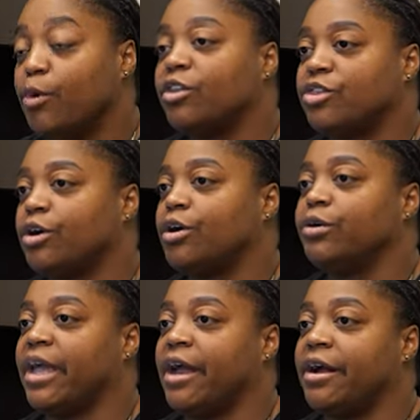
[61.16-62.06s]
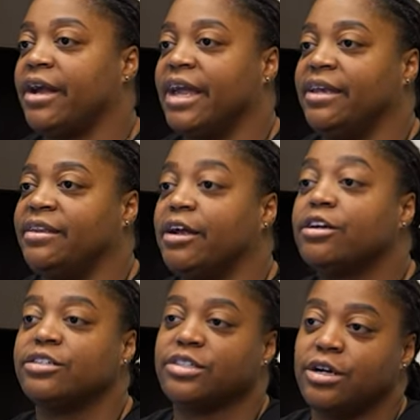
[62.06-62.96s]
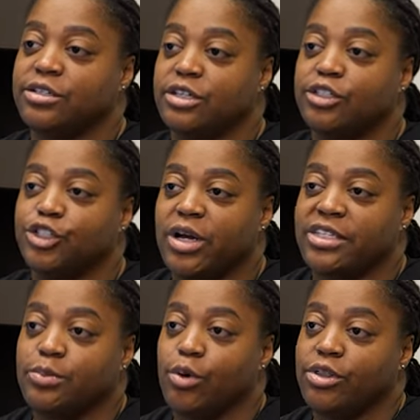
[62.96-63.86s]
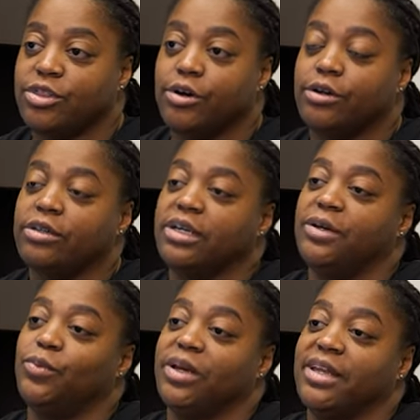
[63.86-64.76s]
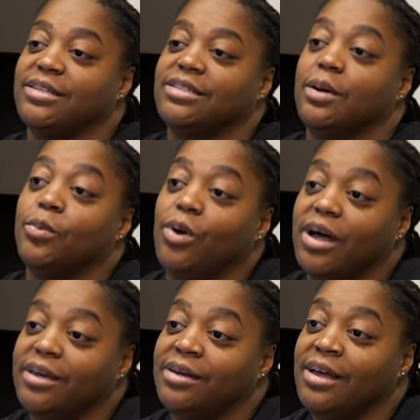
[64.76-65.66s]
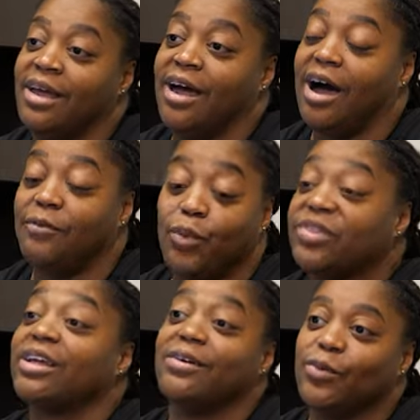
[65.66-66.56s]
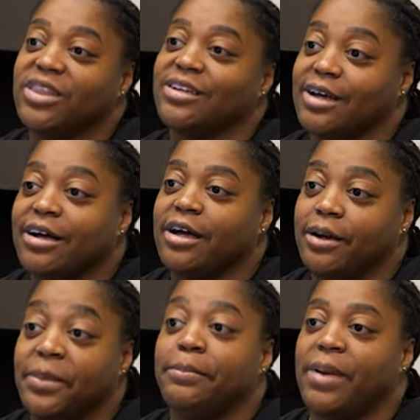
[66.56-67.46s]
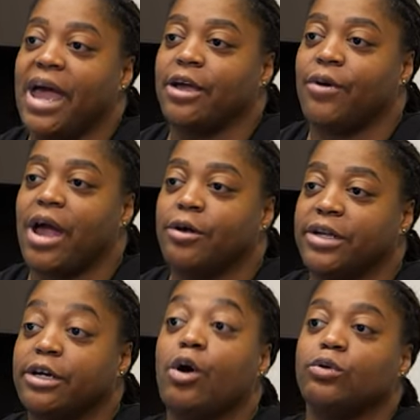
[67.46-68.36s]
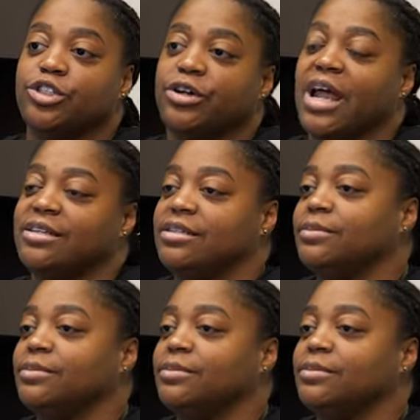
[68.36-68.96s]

more thorough care and their concerns addressed more thoroughly when it's someone uh, with a, with a, a common background and culture as